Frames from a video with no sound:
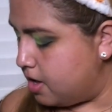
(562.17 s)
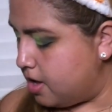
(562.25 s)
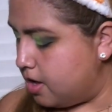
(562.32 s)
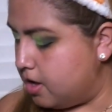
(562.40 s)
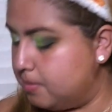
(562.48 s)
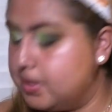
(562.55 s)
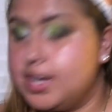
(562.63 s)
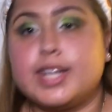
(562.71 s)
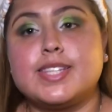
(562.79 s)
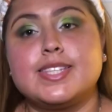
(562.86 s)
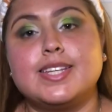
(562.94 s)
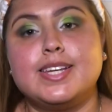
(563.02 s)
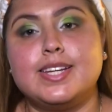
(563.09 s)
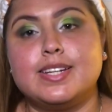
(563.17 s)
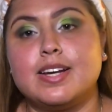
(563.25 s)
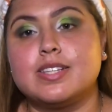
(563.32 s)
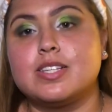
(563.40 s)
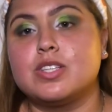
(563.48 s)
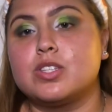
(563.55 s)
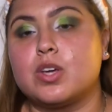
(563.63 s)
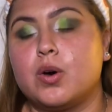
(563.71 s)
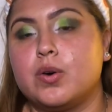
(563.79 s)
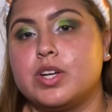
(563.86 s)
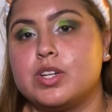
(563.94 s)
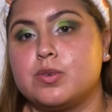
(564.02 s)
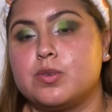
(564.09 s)
The next thing he does is go
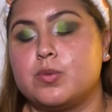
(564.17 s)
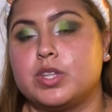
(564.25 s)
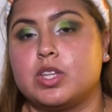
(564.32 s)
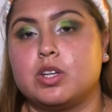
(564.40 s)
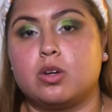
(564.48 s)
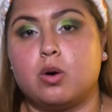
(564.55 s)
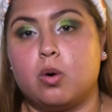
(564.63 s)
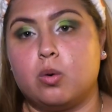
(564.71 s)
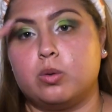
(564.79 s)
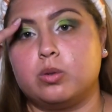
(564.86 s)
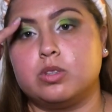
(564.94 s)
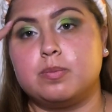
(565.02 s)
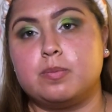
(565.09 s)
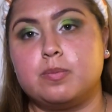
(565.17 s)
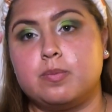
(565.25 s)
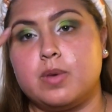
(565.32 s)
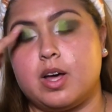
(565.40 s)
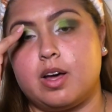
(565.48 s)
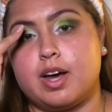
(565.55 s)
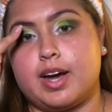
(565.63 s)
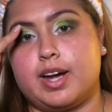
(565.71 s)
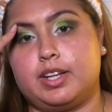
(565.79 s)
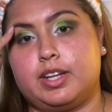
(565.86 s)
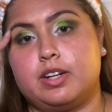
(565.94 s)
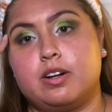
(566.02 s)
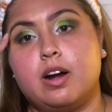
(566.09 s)
in with a gold
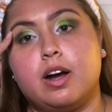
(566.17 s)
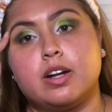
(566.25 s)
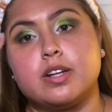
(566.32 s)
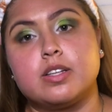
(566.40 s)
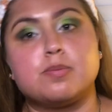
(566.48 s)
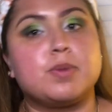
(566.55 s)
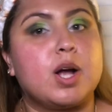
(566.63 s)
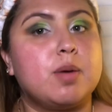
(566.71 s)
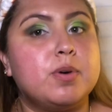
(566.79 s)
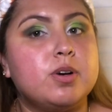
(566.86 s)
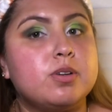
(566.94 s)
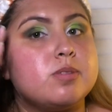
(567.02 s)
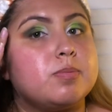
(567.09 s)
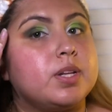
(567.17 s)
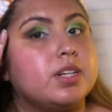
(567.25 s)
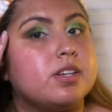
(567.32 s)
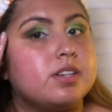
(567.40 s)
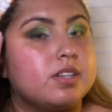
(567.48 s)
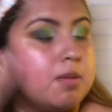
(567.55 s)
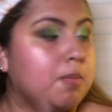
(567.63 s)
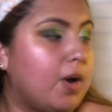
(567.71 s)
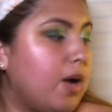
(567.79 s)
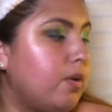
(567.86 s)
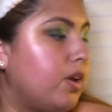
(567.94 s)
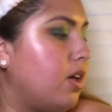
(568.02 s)
highlighter on his brow bone to blend into the brown.